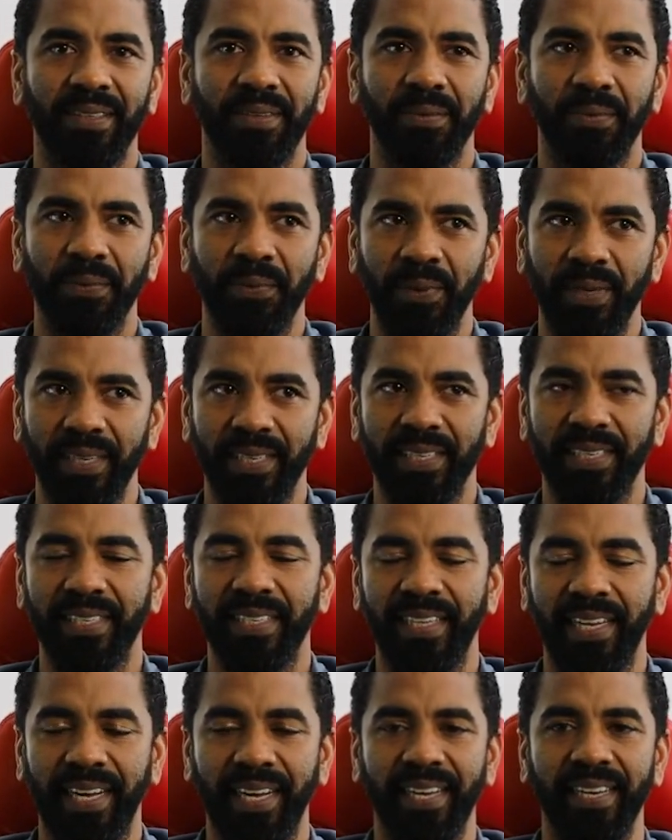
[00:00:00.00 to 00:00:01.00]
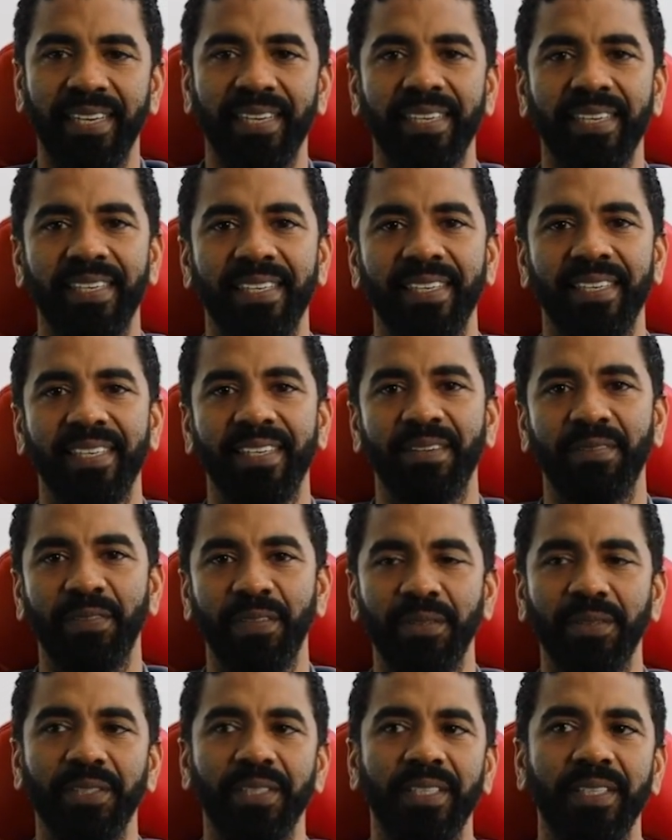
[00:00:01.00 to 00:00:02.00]
with that
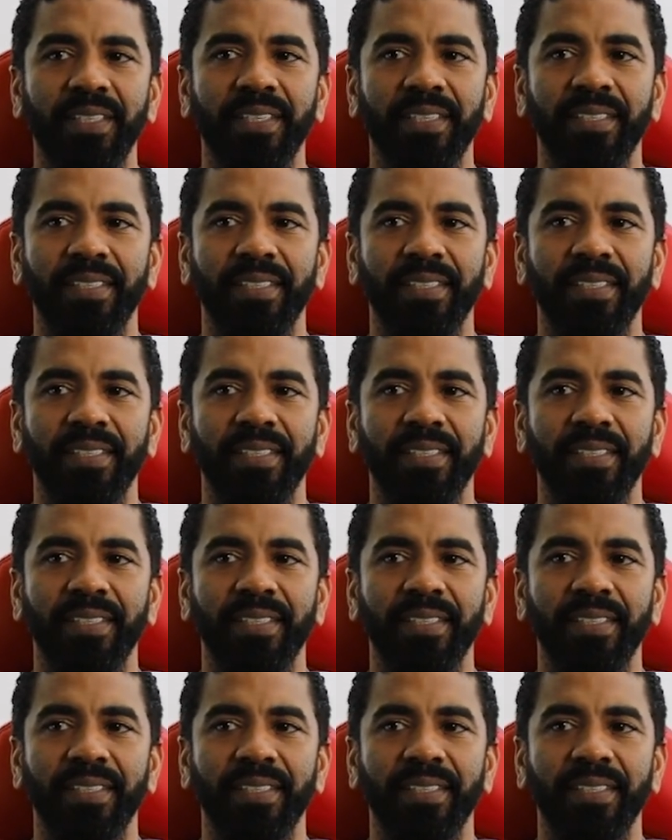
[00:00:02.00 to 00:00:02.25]
future.